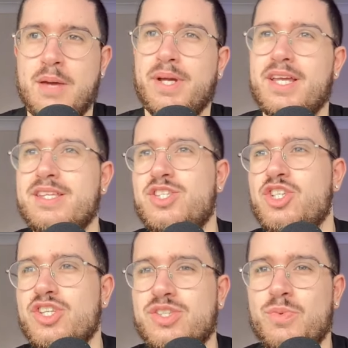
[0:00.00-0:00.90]
because
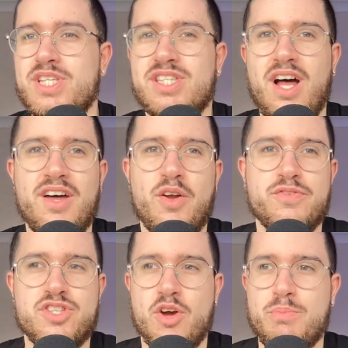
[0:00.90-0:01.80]
just we started
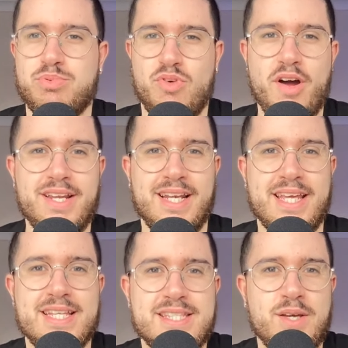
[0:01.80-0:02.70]
off so
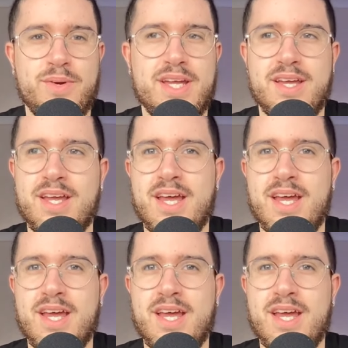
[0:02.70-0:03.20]
brightly into it.